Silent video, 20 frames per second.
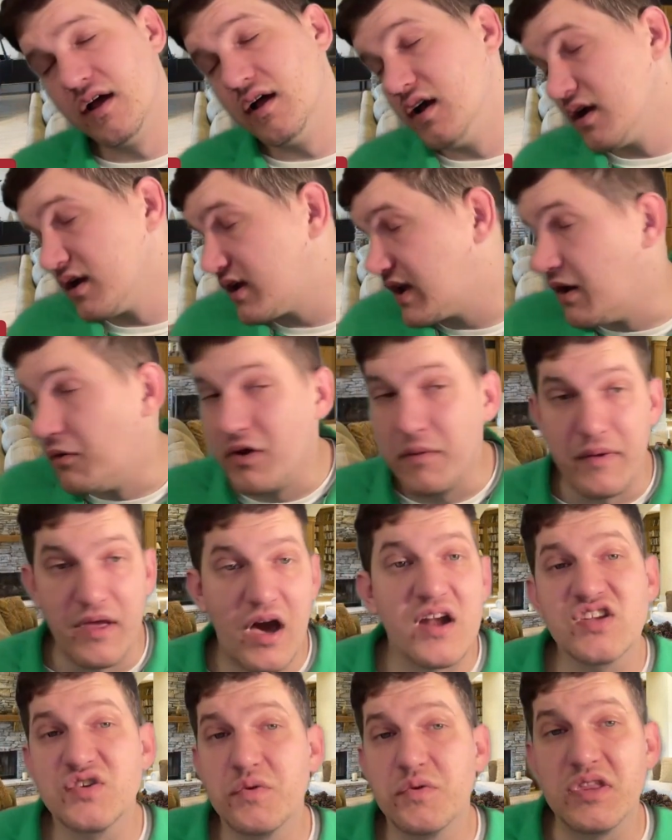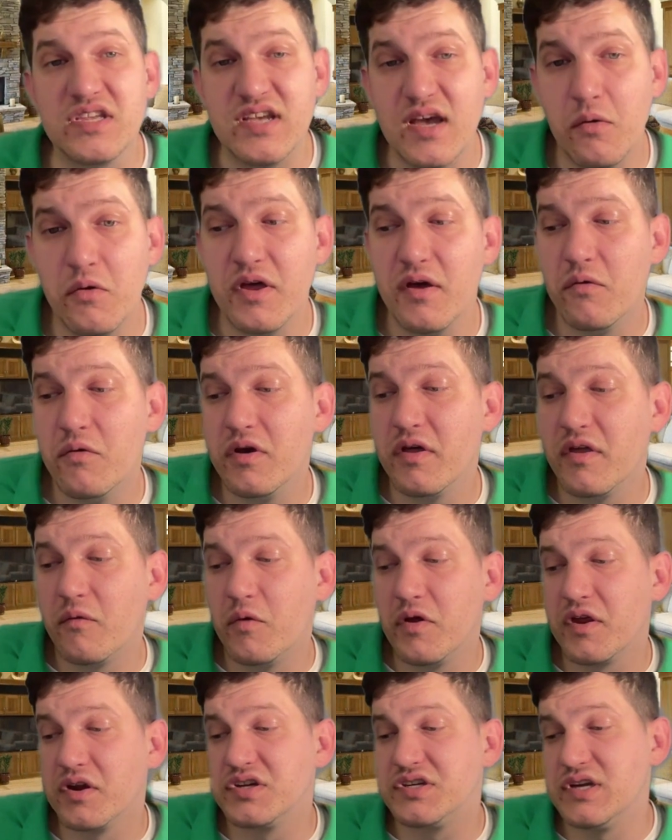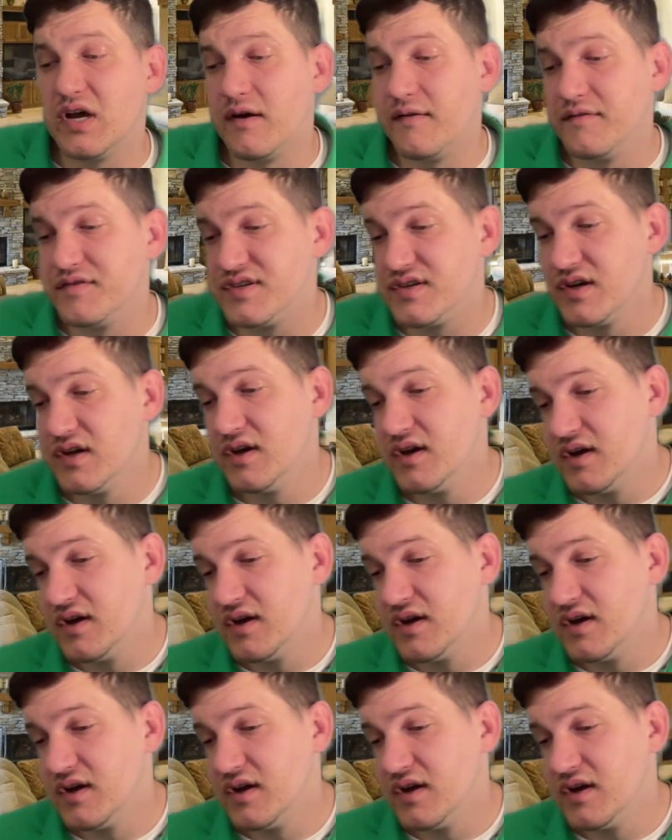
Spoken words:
Can we be honest with ourselves?